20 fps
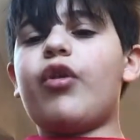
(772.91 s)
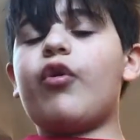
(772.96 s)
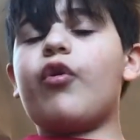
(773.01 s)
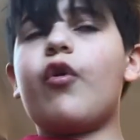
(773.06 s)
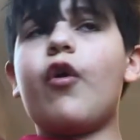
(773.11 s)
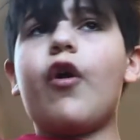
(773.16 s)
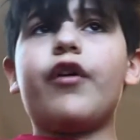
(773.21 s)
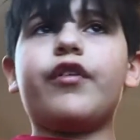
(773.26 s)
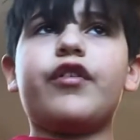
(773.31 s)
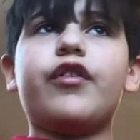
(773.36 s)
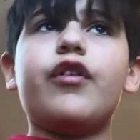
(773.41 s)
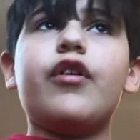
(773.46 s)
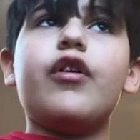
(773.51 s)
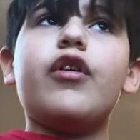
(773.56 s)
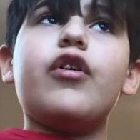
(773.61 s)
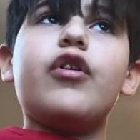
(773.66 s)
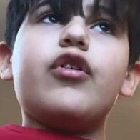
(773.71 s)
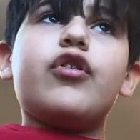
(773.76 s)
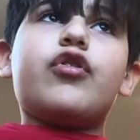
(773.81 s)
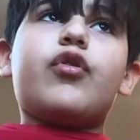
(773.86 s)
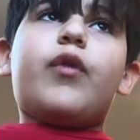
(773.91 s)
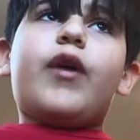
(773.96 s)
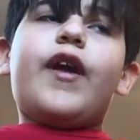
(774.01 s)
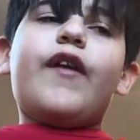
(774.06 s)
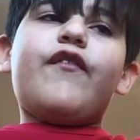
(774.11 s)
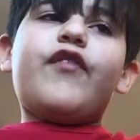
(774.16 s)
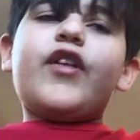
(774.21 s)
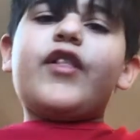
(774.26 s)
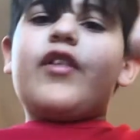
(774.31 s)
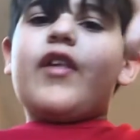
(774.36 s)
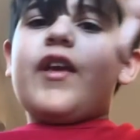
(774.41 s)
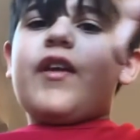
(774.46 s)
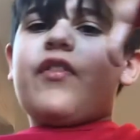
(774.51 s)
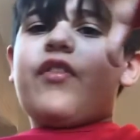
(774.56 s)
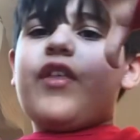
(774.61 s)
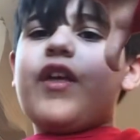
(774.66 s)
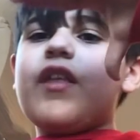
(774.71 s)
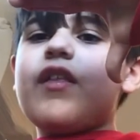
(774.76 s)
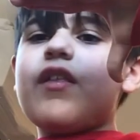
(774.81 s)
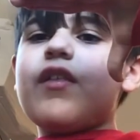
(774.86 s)
the yellow cross. So if it's
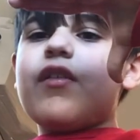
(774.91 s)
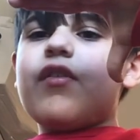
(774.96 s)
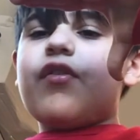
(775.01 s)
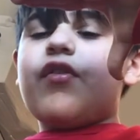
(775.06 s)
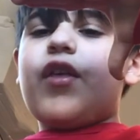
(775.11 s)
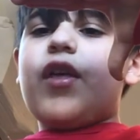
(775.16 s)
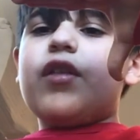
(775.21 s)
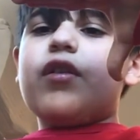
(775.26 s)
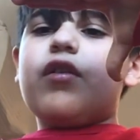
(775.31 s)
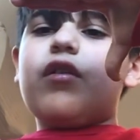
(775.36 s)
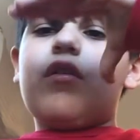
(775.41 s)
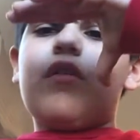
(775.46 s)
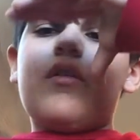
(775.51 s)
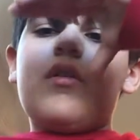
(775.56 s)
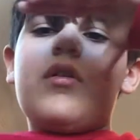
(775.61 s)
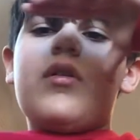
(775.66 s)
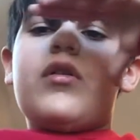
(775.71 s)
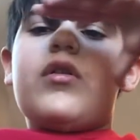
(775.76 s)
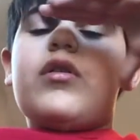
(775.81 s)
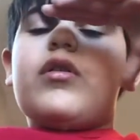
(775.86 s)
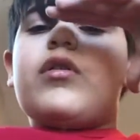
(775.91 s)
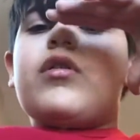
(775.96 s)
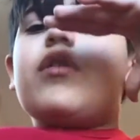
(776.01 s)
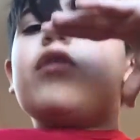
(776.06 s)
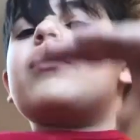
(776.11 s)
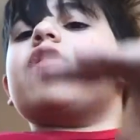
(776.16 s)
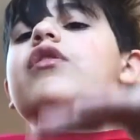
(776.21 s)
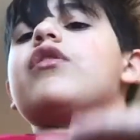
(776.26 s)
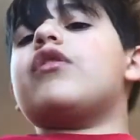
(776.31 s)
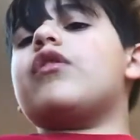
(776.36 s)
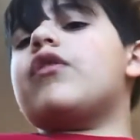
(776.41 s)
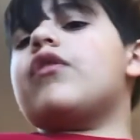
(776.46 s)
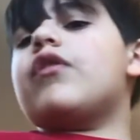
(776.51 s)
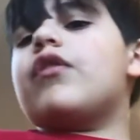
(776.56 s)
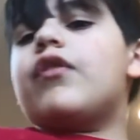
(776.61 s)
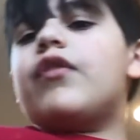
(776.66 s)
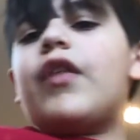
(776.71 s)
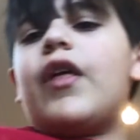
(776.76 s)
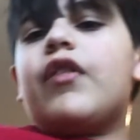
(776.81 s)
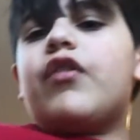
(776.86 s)
like this, then
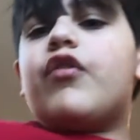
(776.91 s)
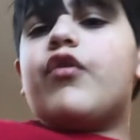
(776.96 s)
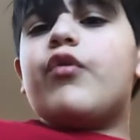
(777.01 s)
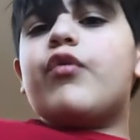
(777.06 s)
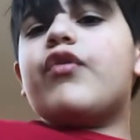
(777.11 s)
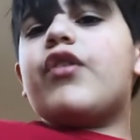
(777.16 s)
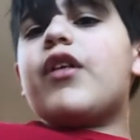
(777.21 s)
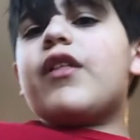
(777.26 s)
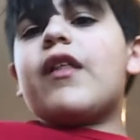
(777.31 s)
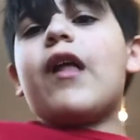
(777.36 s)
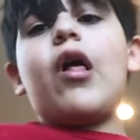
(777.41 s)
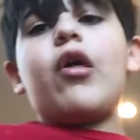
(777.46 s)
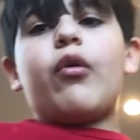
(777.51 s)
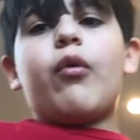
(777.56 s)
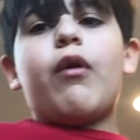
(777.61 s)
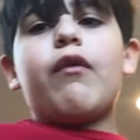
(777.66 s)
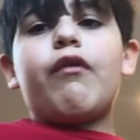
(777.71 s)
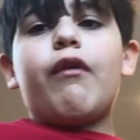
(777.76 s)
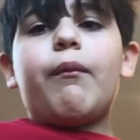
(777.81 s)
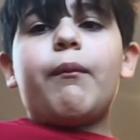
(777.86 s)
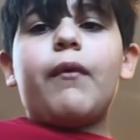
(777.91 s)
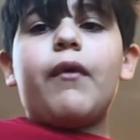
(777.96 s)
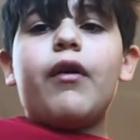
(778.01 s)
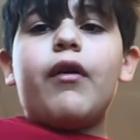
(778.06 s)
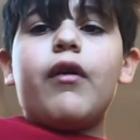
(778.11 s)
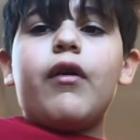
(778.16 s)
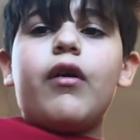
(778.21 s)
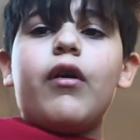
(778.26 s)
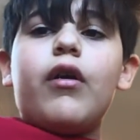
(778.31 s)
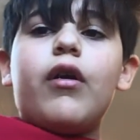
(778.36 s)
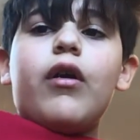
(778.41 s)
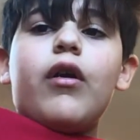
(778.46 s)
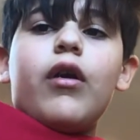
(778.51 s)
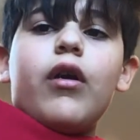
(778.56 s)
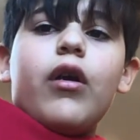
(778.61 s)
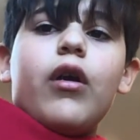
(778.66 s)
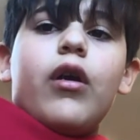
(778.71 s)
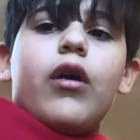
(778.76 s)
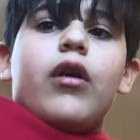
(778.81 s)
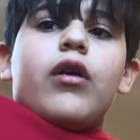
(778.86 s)
do this algorithm.
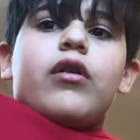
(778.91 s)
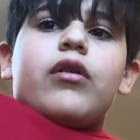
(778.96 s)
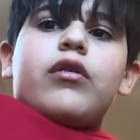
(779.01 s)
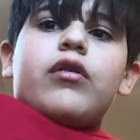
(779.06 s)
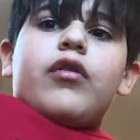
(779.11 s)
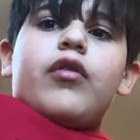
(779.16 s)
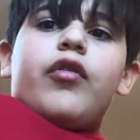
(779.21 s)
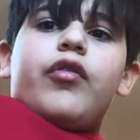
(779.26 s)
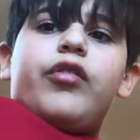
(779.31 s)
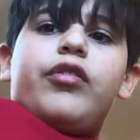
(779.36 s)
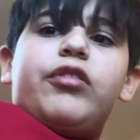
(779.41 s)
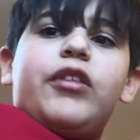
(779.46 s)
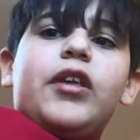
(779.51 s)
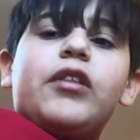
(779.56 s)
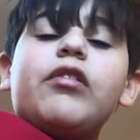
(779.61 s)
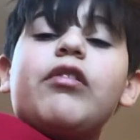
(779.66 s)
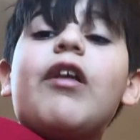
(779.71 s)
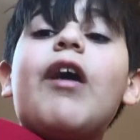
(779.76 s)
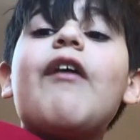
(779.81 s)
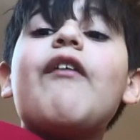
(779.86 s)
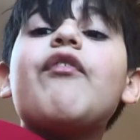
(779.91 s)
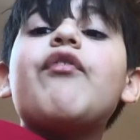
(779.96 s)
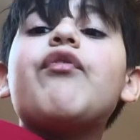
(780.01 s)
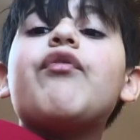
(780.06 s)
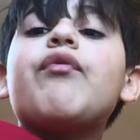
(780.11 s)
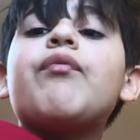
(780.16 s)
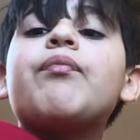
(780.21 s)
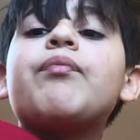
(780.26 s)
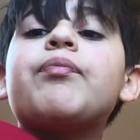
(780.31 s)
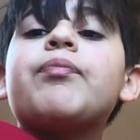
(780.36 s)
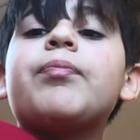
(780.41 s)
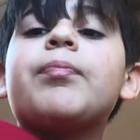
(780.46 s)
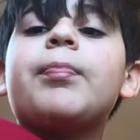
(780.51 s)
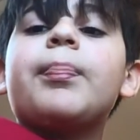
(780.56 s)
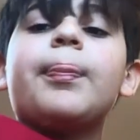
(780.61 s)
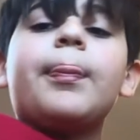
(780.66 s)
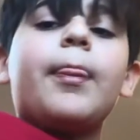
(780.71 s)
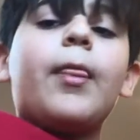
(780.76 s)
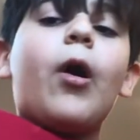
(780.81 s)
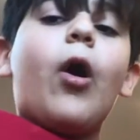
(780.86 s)
Little f,
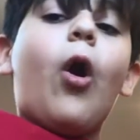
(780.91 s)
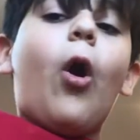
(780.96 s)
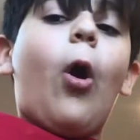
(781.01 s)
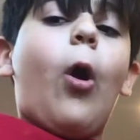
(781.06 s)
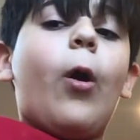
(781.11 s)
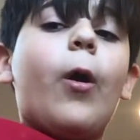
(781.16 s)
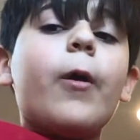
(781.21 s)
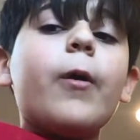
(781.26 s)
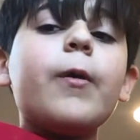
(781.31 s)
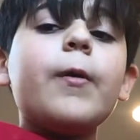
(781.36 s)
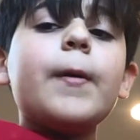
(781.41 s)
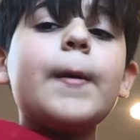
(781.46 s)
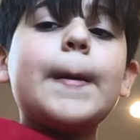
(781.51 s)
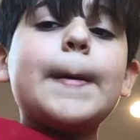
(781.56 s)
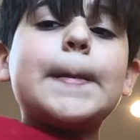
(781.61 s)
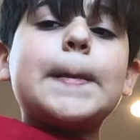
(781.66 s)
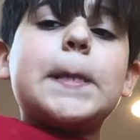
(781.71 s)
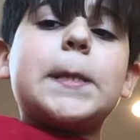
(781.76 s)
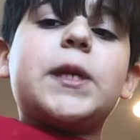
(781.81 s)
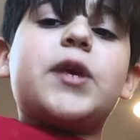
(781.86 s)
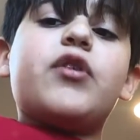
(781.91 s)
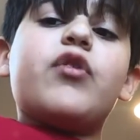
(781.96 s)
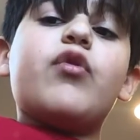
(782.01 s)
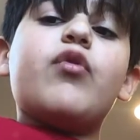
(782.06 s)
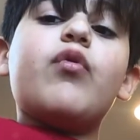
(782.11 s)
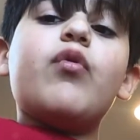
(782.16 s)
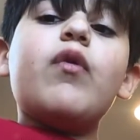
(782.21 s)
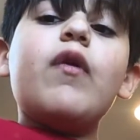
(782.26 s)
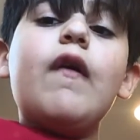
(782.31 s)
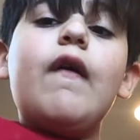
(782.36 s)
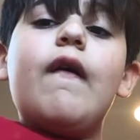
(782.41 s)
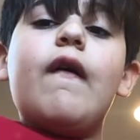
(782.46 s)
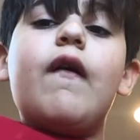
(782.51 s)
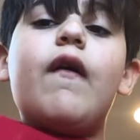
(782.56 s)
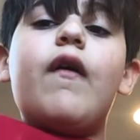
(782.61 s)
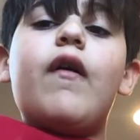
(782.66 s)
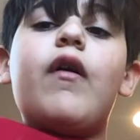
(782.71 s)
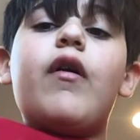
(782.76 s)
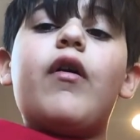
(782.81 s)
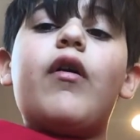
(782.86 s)
r, u,
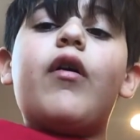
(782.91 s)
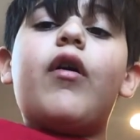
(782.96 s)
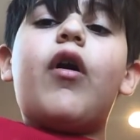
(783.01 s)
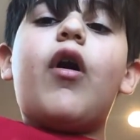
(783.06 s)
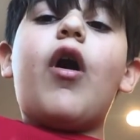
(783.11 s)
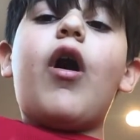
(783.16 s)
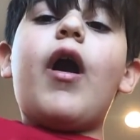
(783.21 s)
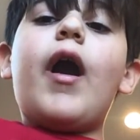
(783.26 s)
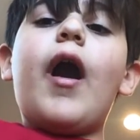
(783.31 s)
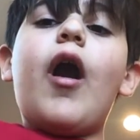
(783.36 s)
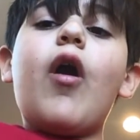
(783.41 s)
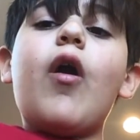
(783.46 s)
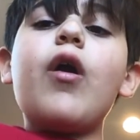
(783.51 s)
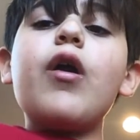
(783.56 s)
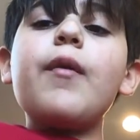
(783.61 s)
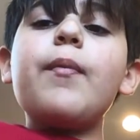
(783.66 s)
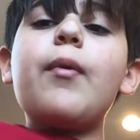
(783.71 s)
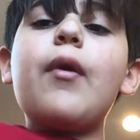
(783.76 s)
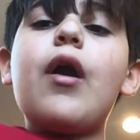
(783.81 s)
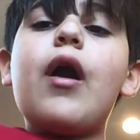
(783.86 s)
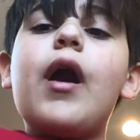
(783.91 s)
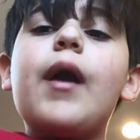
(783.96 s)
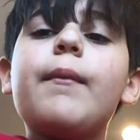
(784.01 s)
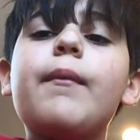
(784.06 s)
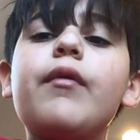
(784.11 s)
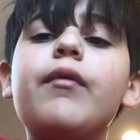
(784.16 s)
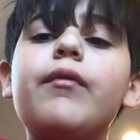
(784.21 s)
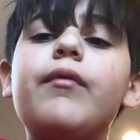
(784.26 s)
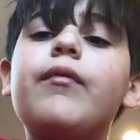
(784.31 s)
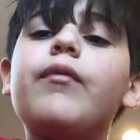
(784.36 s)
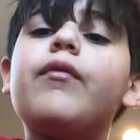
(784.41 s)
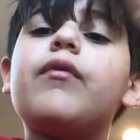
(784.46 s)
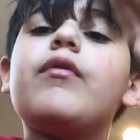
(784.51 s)
r prime,